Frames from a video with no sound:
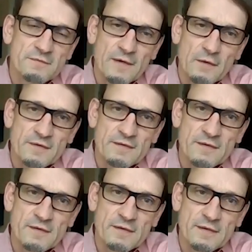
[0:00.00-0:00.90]
found
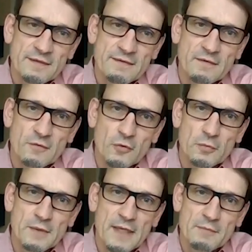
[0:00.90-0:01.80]
under the
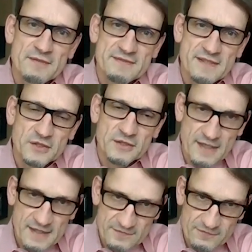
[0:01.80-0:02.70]
Global Harmonization
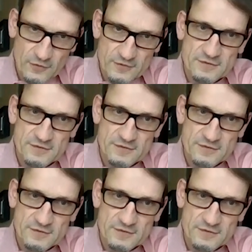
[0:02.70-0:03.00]
Task Force.